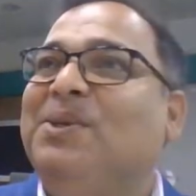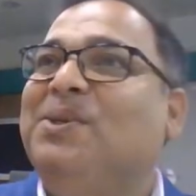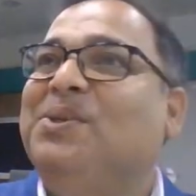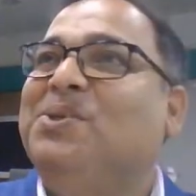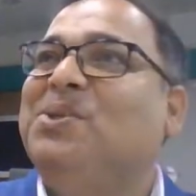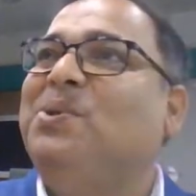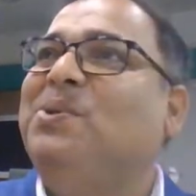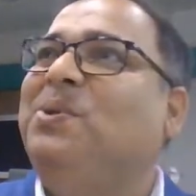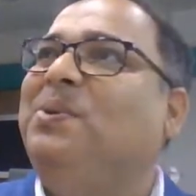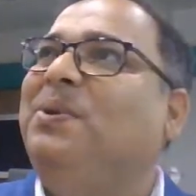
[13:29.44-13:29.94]

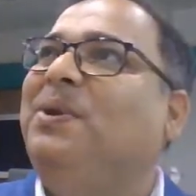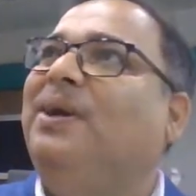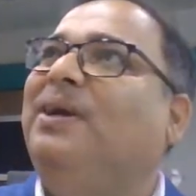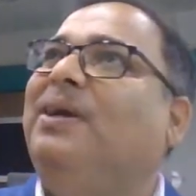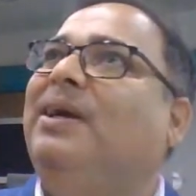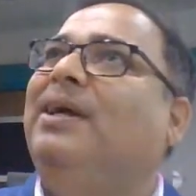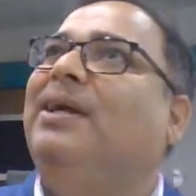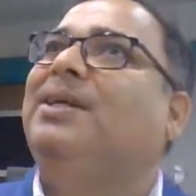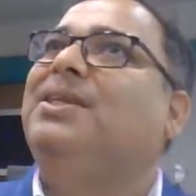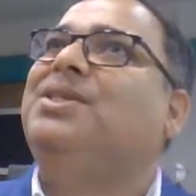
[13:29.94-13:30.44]
So,
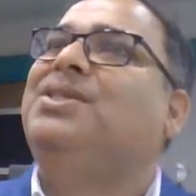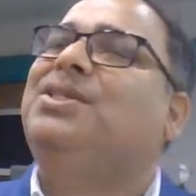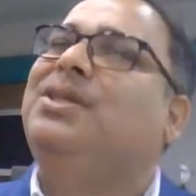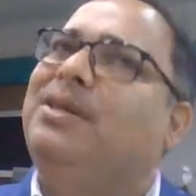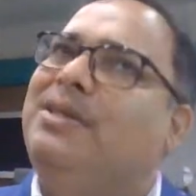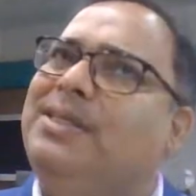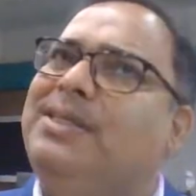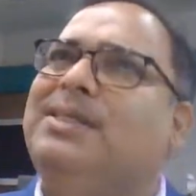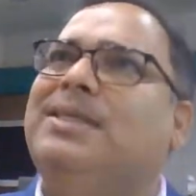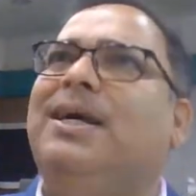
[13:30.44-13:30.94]

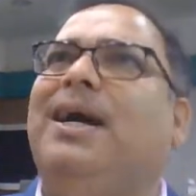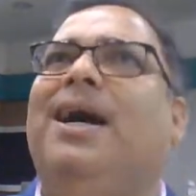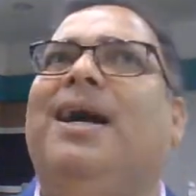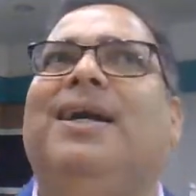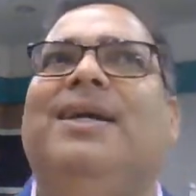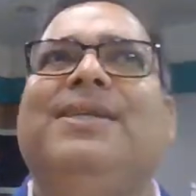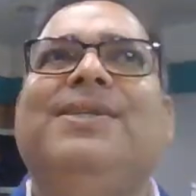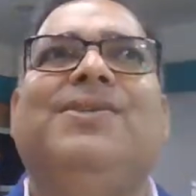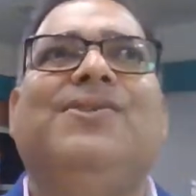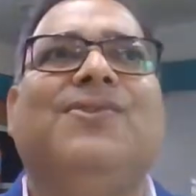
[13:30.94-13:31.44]
just
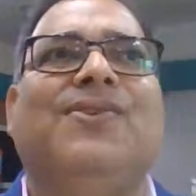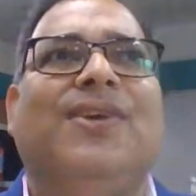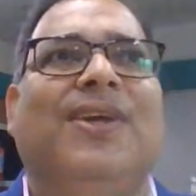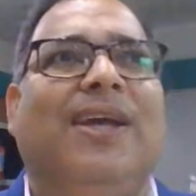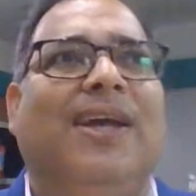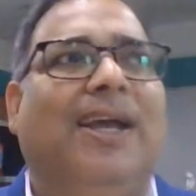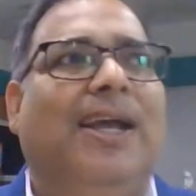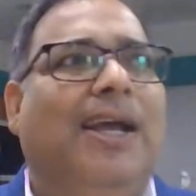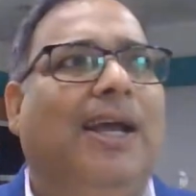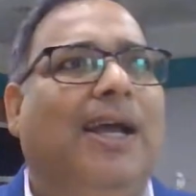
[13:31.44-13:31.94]
as
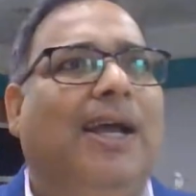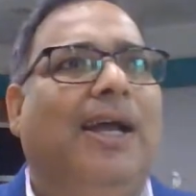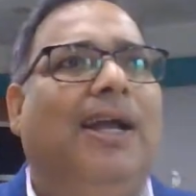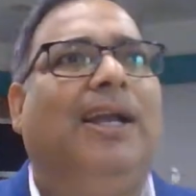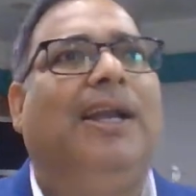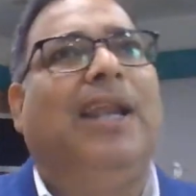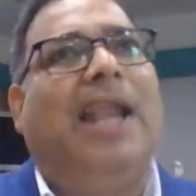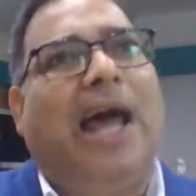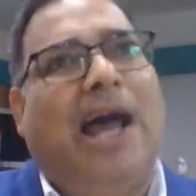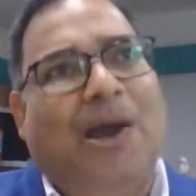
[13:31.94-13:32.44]

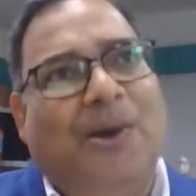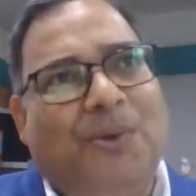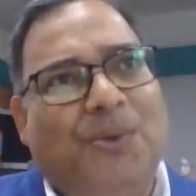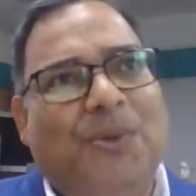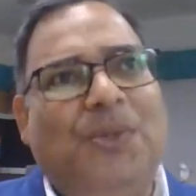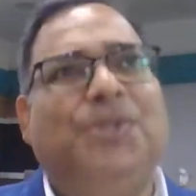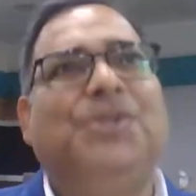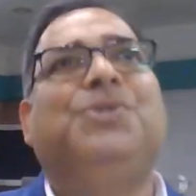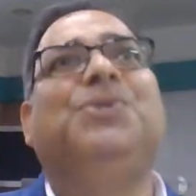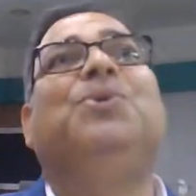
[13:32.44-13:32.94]

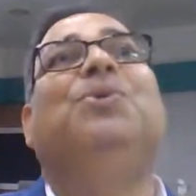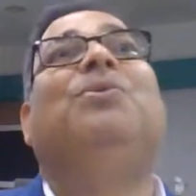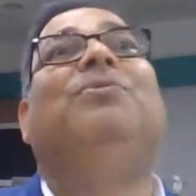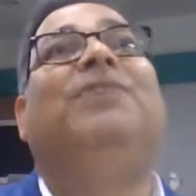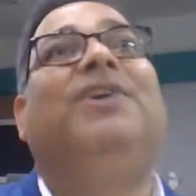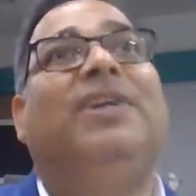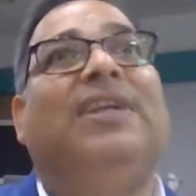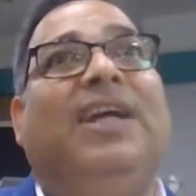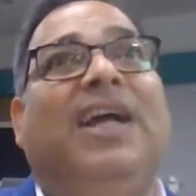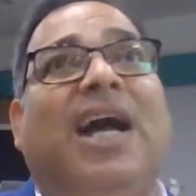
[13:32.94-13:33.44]
clouds
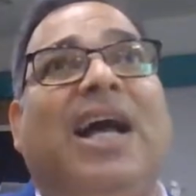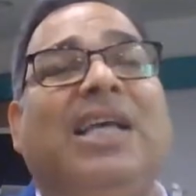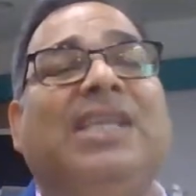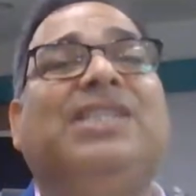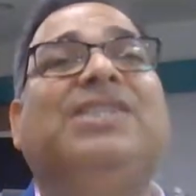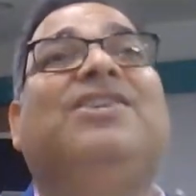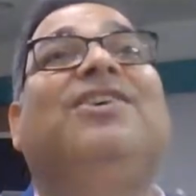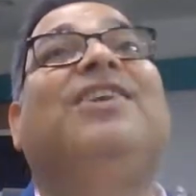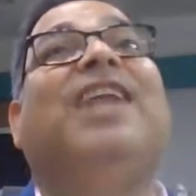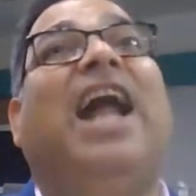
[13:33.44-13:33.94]

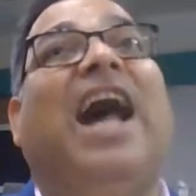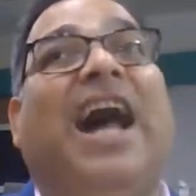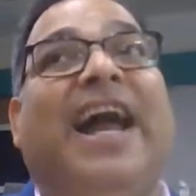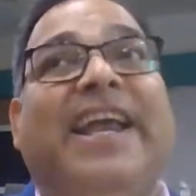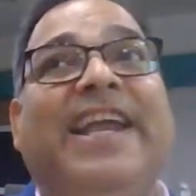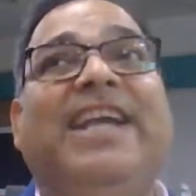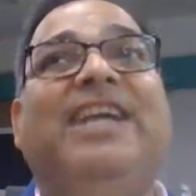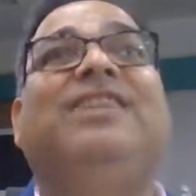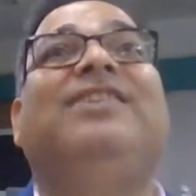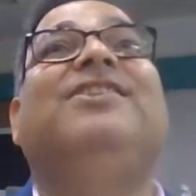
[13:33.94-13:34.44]
overcast or
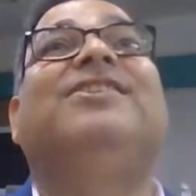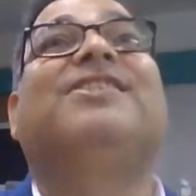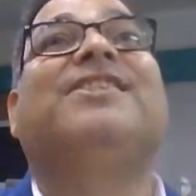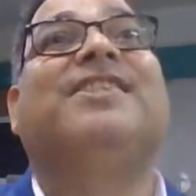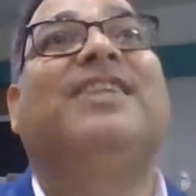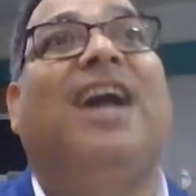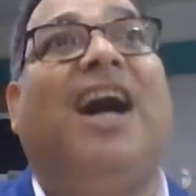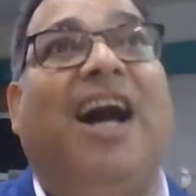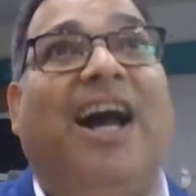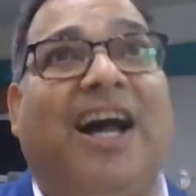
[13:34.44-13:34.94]
hide the
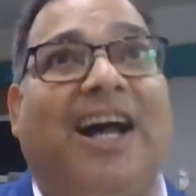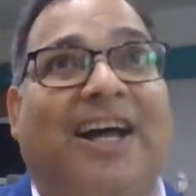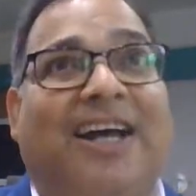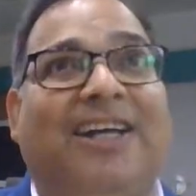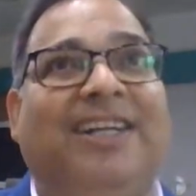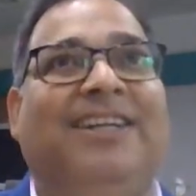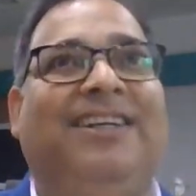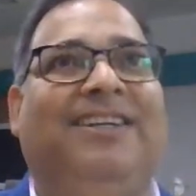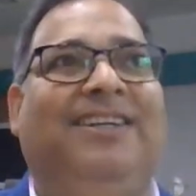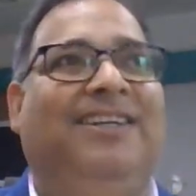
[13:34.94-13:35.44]

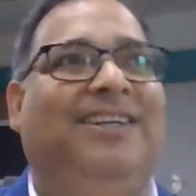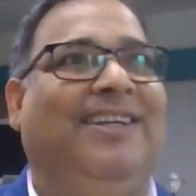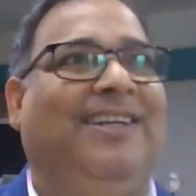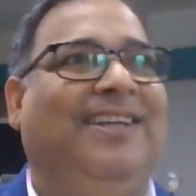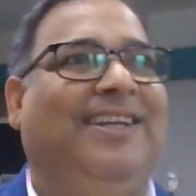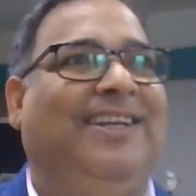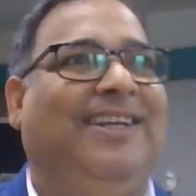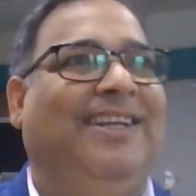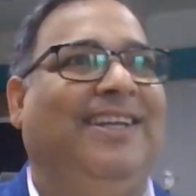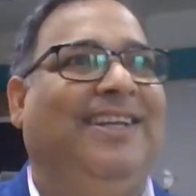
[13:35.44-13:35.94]
star
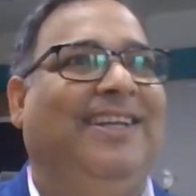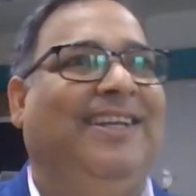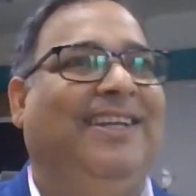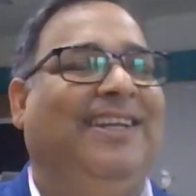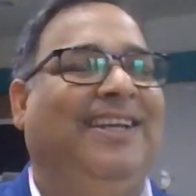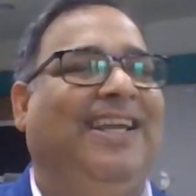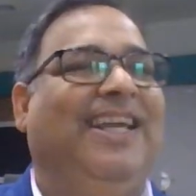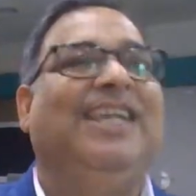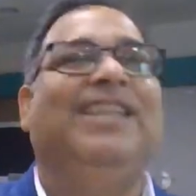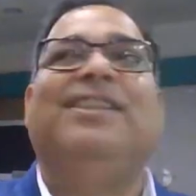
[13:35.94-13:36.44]

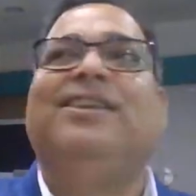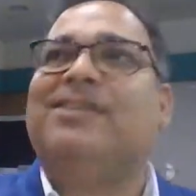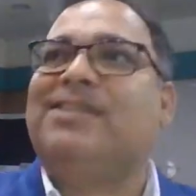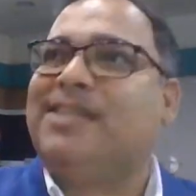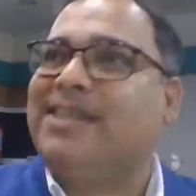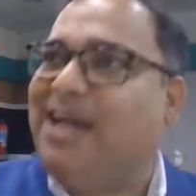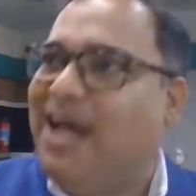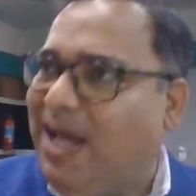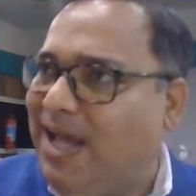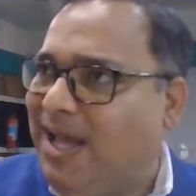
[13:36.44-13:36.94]
in the
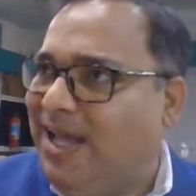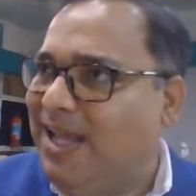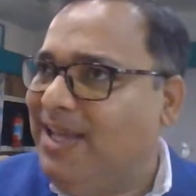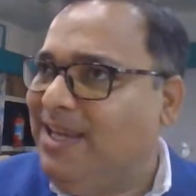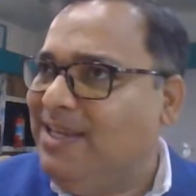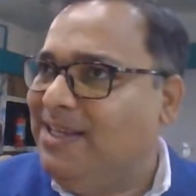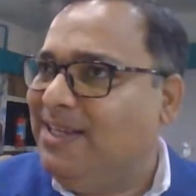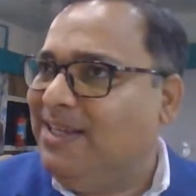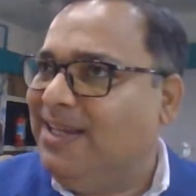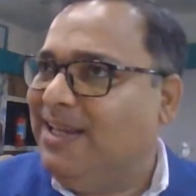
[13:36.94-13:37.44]
sky,
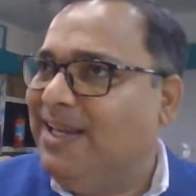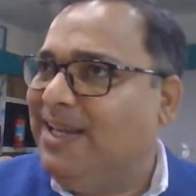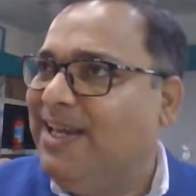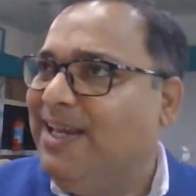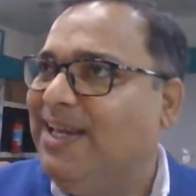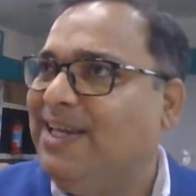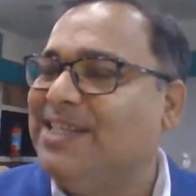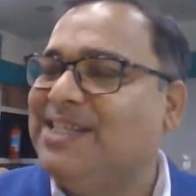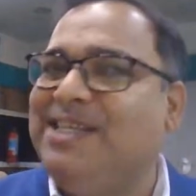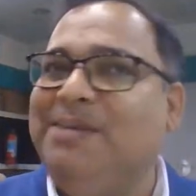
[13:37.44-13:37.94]

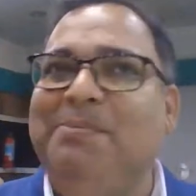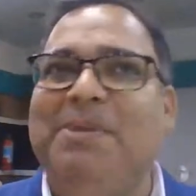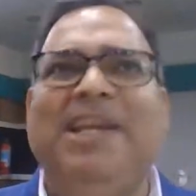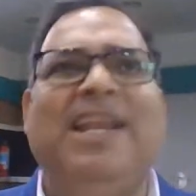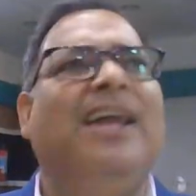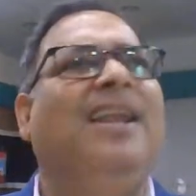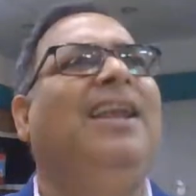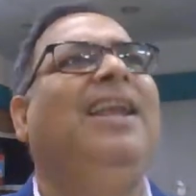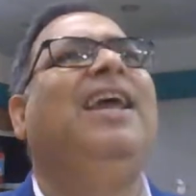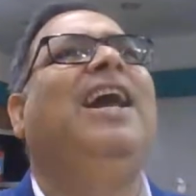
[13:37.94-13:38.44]

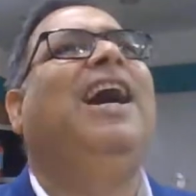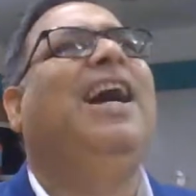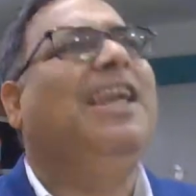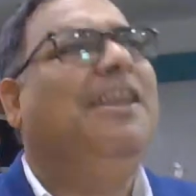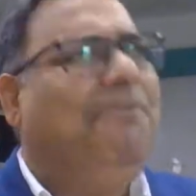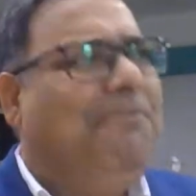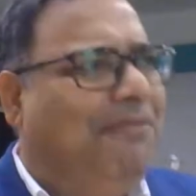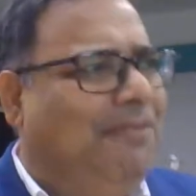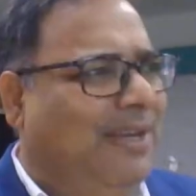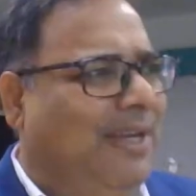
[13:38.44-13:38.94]
similarly,
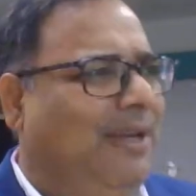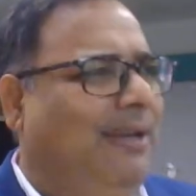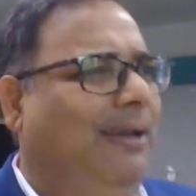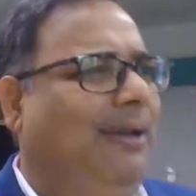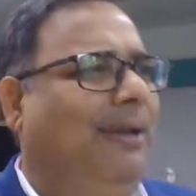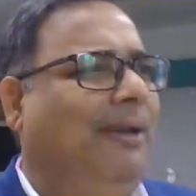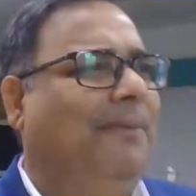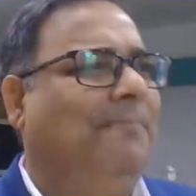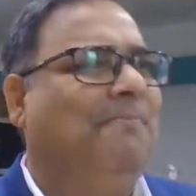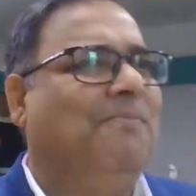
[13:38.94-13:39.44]
I feel
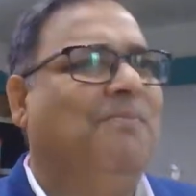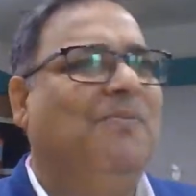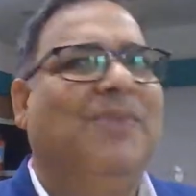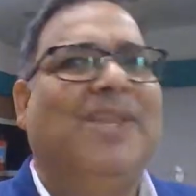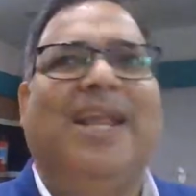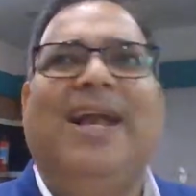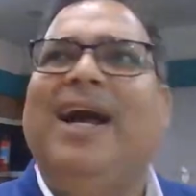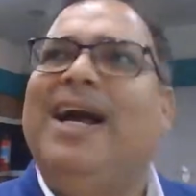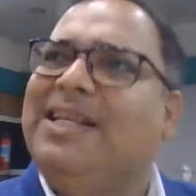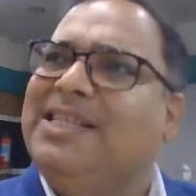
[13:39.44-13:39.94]

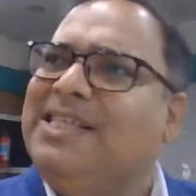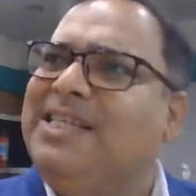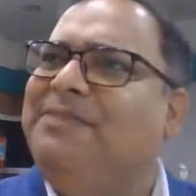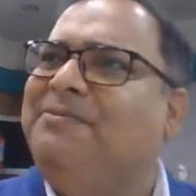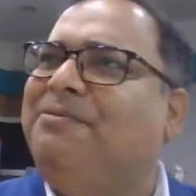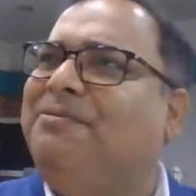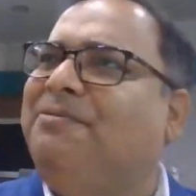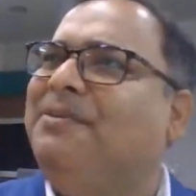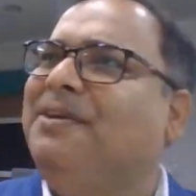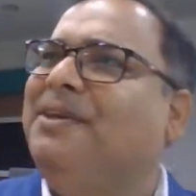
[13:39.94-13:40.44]
as
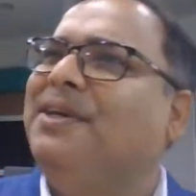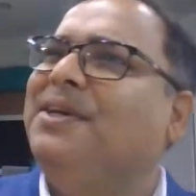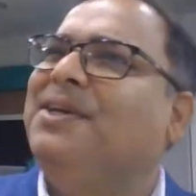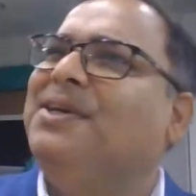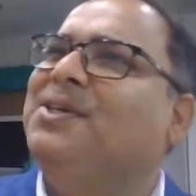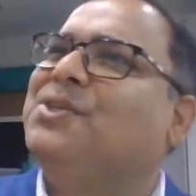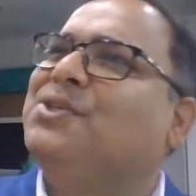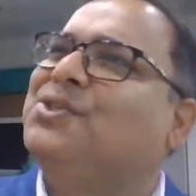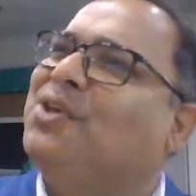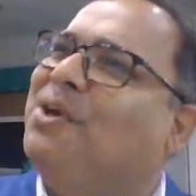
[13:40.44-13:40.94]
if
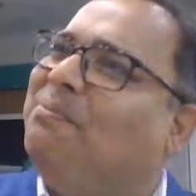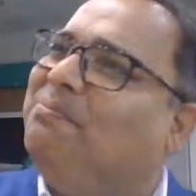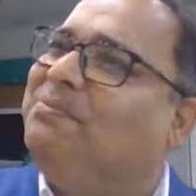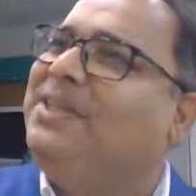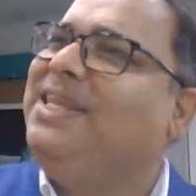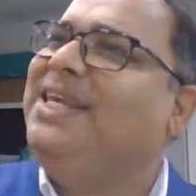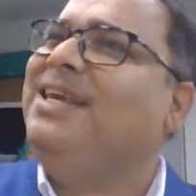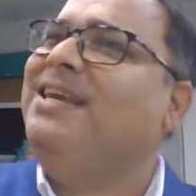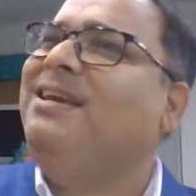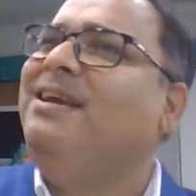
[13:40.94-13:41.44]

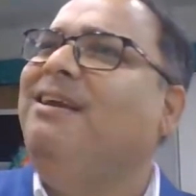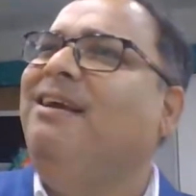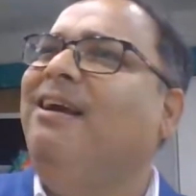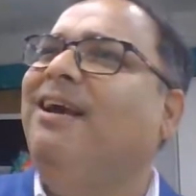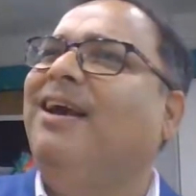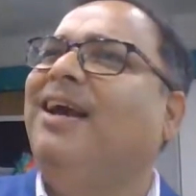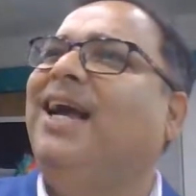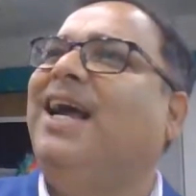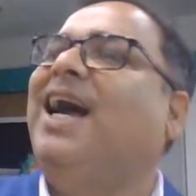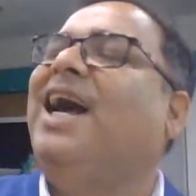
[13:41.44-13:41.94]
something
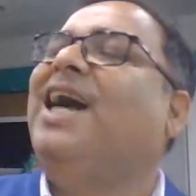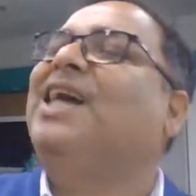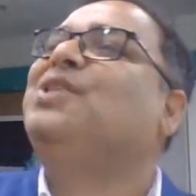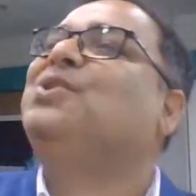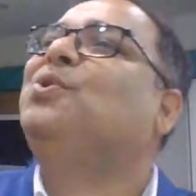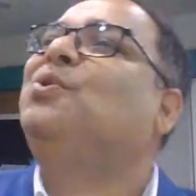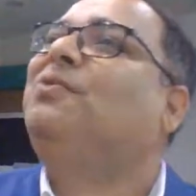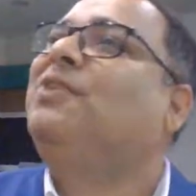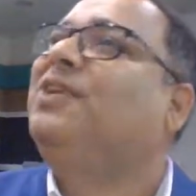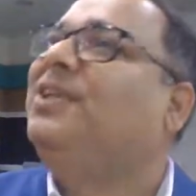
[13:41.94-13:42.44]
has
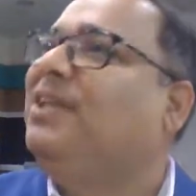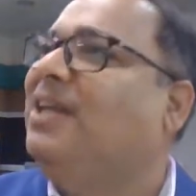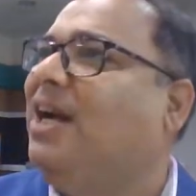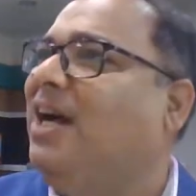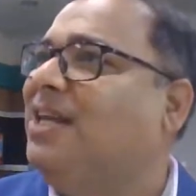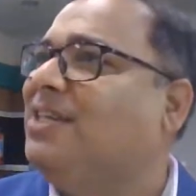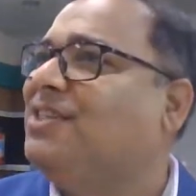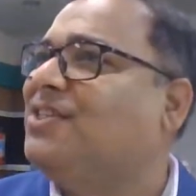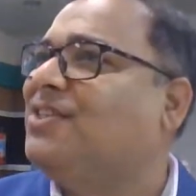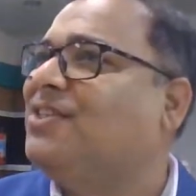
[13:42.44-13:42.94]

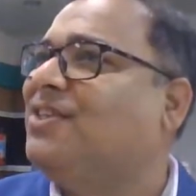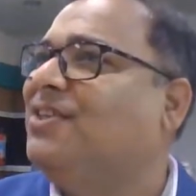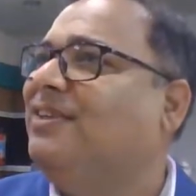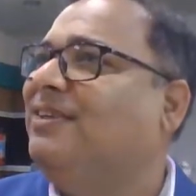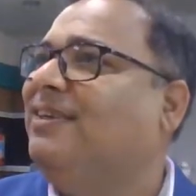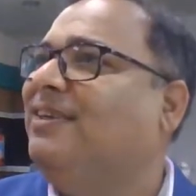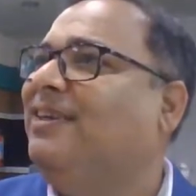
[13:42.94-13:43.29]
overcast